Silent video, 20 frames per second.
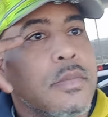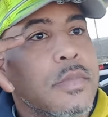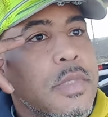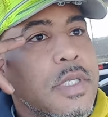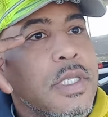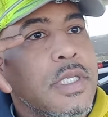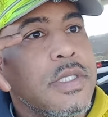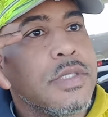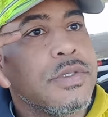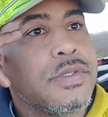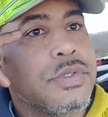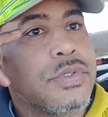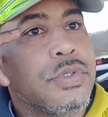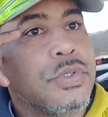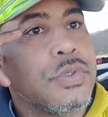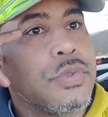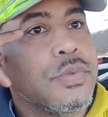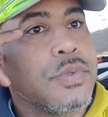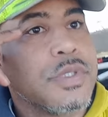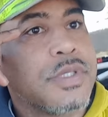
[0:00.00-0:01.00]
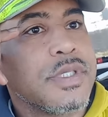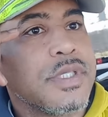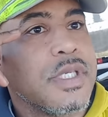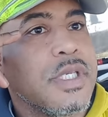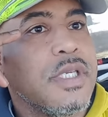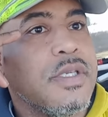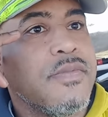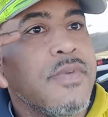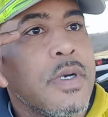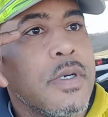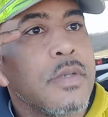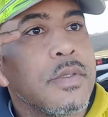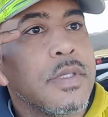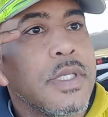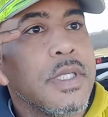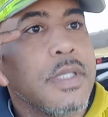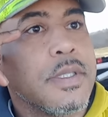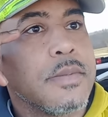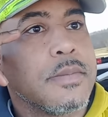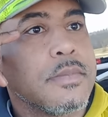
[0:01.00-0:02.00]
These two receive
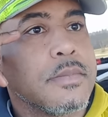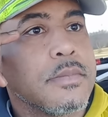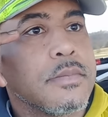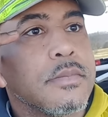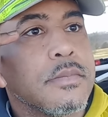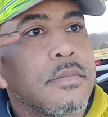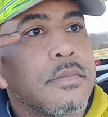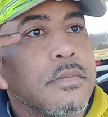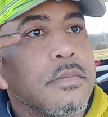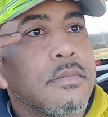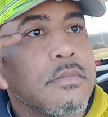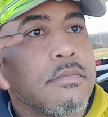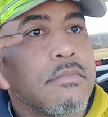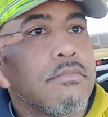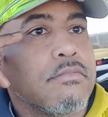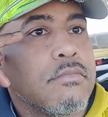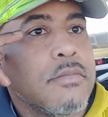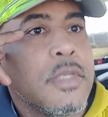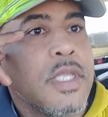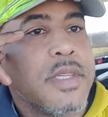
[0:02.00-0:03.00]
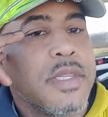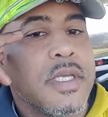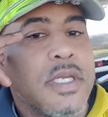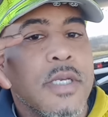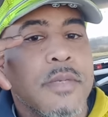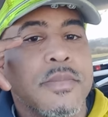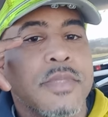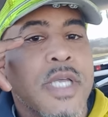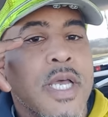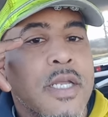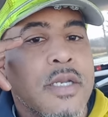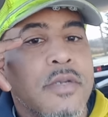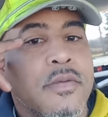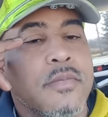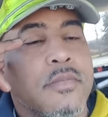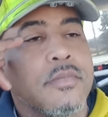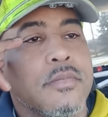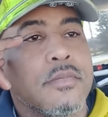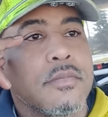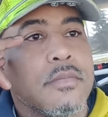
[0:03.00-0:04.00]
only. Nothing comes out of
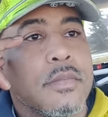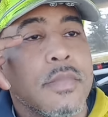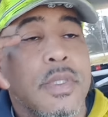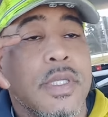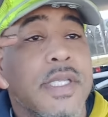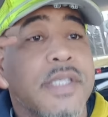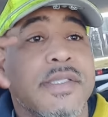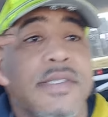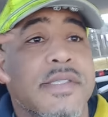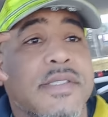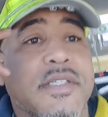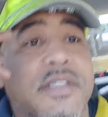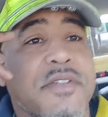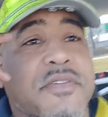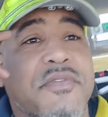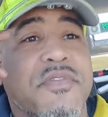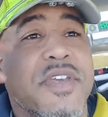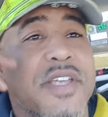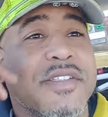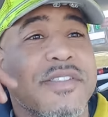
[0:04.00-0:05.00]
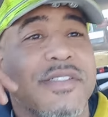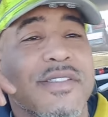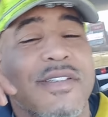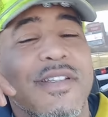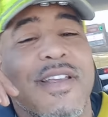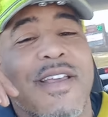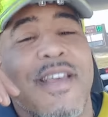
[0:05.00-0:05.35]
them unless it's an infection.